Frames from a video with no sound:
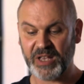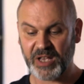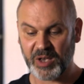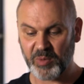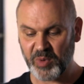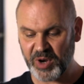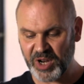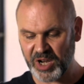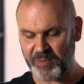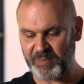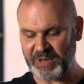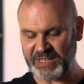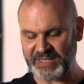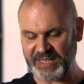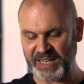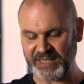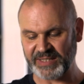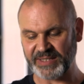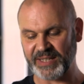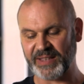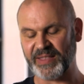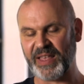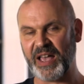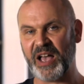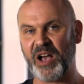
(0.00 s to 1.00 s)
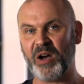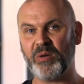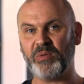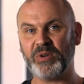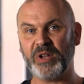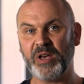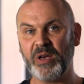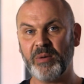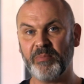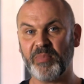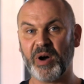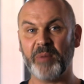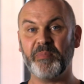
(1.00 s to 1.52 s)
And we're going to be testing that
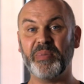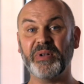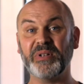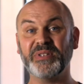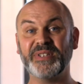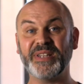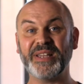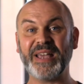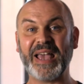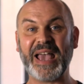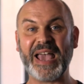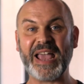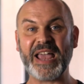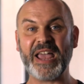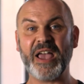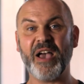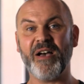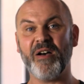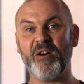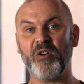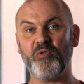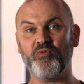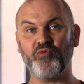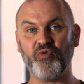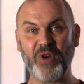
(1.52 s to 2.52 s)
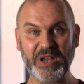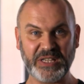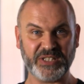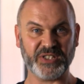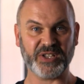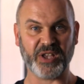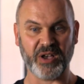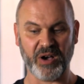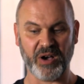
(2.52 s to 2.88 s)
out by building a race